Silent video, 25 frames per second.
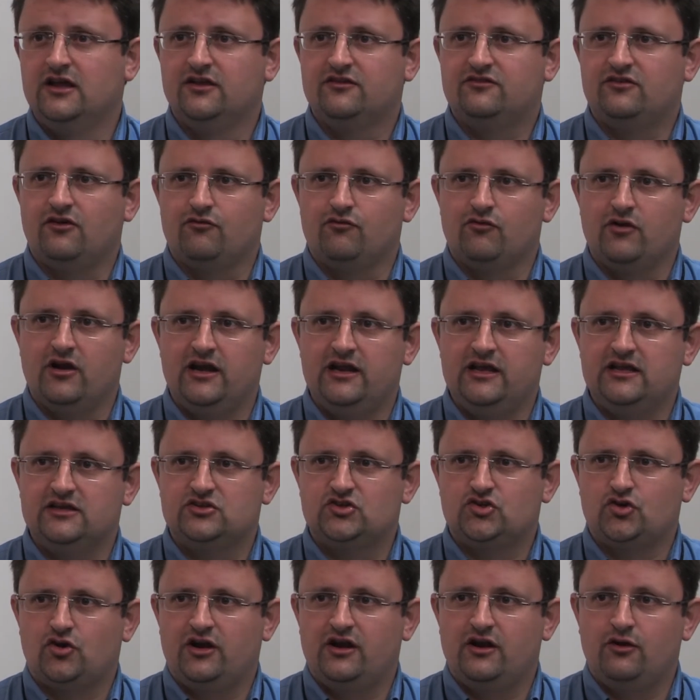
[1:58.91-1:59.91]
So really it's
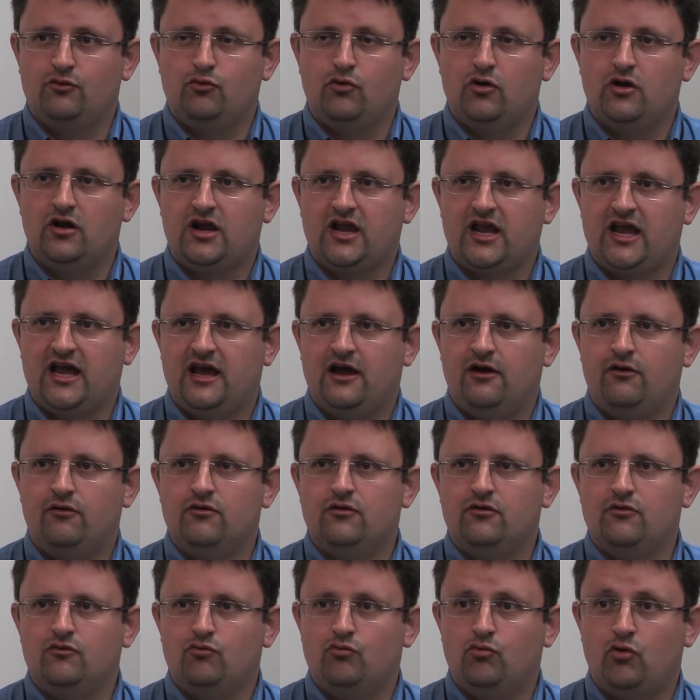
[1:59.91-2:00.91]
trying to work
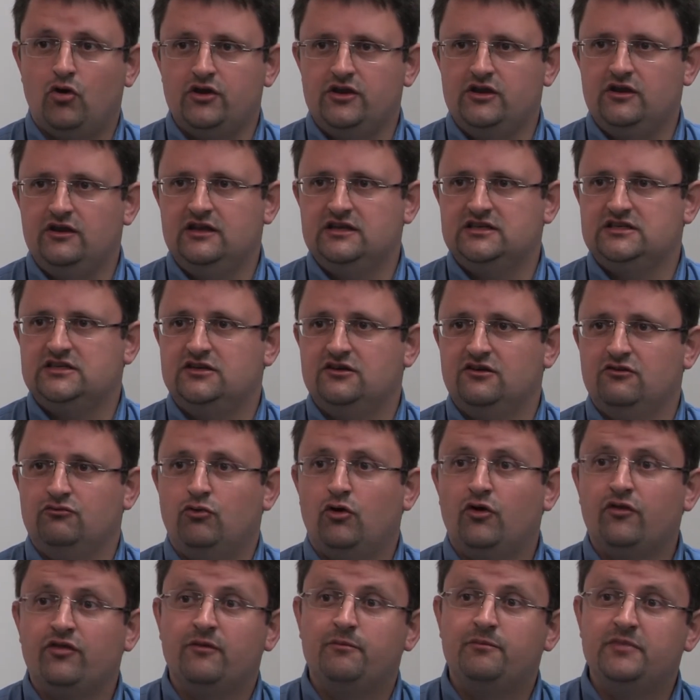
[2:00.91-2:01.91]
out what you need to do,
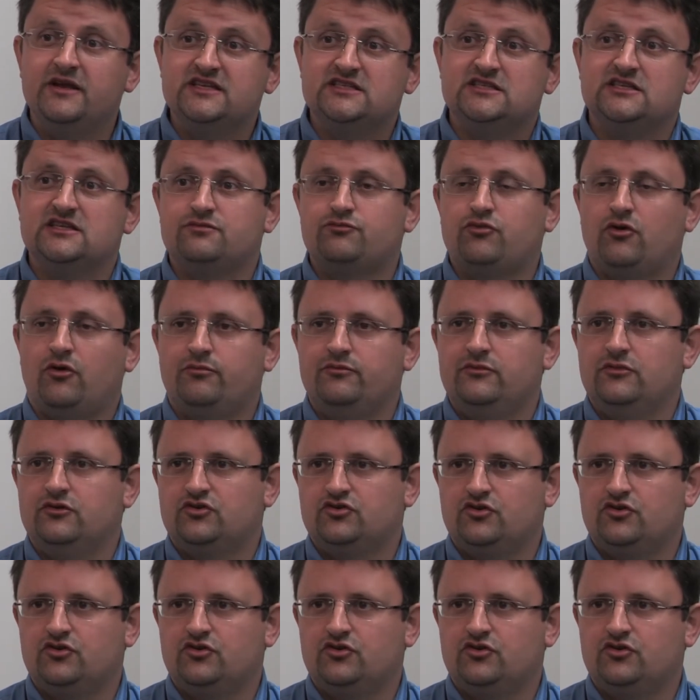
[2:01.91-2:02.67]
what the business problem you're